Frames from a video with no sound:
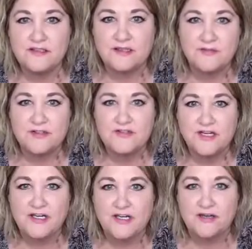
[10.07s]
I'm going to
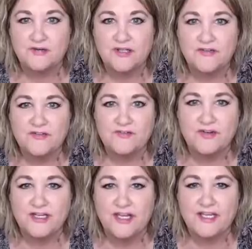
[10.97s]
try and get rid of it if
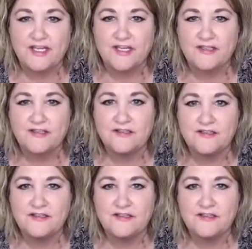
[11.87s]
I can.